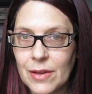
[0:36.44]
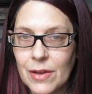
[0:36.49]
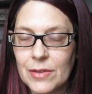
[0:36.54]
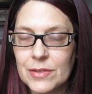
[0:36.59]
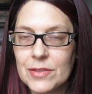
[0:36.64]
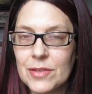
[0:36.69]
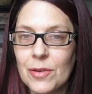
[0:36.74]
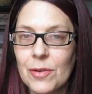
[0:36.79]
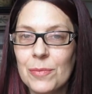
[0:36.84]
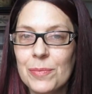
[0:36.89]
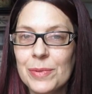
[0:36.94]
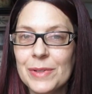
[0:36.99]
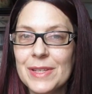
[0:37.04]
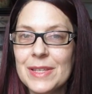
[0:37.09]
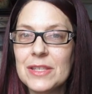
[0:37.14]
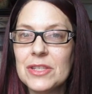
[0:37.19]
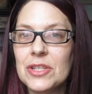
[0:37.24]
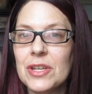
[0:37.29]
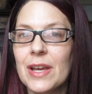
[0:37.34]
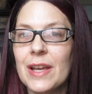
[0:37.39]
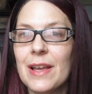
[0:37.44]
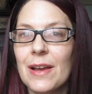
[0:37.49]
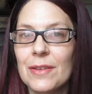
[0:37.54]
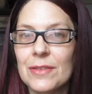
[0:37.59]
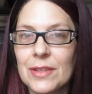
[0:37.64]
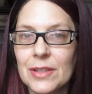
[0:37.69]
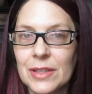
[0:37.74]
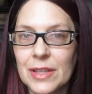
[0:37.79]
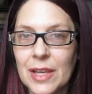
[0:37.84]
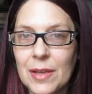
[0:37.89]
Also, please check
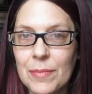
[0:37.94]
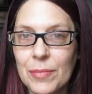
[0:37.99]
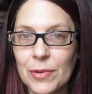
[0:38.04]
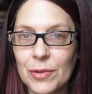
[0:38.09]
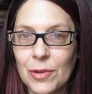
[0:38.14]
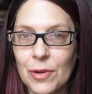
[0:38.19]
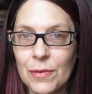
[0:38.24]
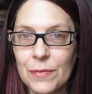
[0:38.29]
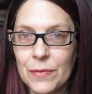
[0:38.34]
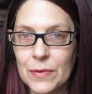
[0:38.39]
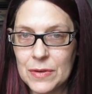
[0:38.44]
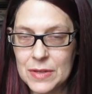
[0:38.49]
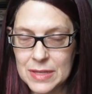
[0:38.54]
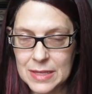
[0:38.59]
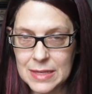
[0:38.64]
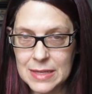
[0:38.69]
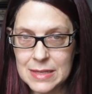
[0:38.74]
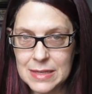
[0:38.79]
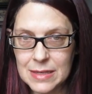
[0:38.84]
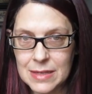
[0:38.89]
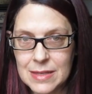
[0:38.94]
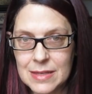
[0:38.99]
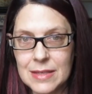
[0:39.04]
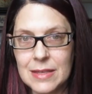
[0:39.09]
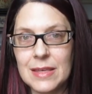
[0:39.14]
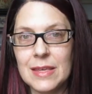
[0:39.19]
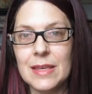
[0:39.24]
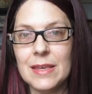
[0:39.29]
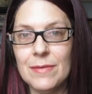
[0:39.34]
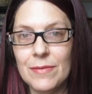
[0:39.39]
out the link below for
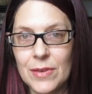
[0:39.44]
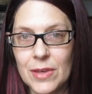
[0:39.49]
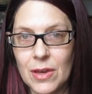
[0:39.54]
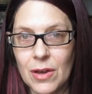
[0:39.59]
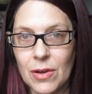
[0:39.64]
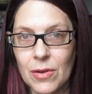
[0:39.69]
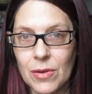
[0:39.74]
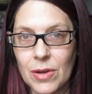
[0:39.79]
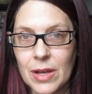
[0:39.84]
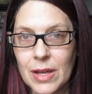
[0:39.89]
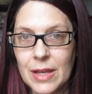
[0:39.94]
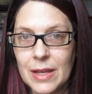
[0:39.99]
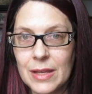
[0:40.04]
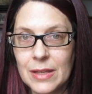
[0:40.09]
C60 EVO.